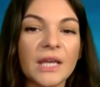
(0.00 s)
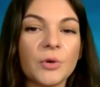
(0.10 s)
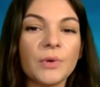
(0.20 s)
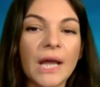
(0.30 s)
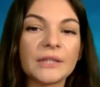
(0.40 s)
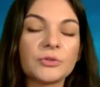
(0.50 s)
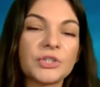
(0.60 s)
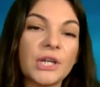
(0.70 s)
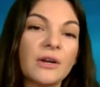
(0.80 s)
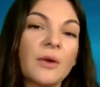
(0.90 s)
we like to
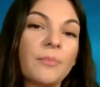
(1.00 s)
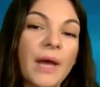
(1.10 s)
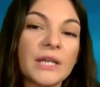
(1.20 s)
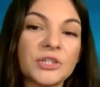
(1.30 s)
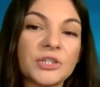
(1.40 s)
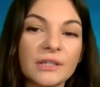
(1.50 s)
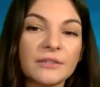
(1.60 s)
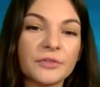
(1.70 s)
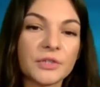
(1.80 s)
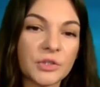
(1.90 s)
share our passion
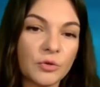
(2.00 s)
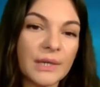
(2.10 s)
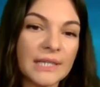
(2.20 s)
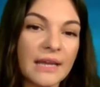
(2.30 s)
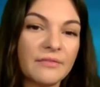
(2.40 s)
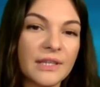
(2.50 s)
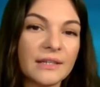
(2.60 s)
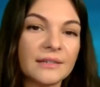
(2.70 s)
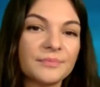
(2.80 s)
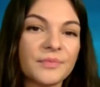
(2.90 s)
for scuba
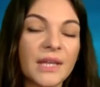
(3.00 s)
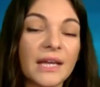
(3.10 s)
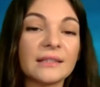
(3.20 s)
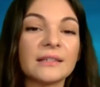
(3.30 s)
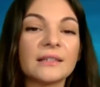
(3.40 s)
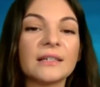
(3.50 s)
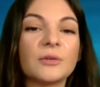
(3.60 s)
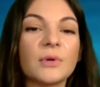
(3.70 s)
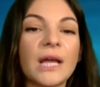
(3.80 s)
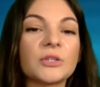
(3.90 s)
diving, and
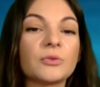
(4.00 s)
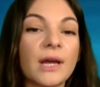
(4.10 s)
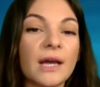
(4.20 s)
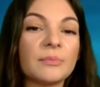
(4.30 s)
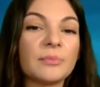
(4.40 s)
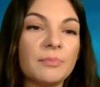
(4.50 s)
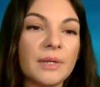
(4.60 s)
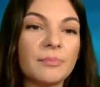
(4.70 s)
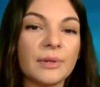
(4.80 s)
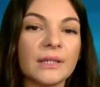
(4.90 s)
we like to help
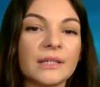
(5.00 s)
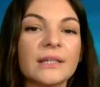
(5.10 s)
people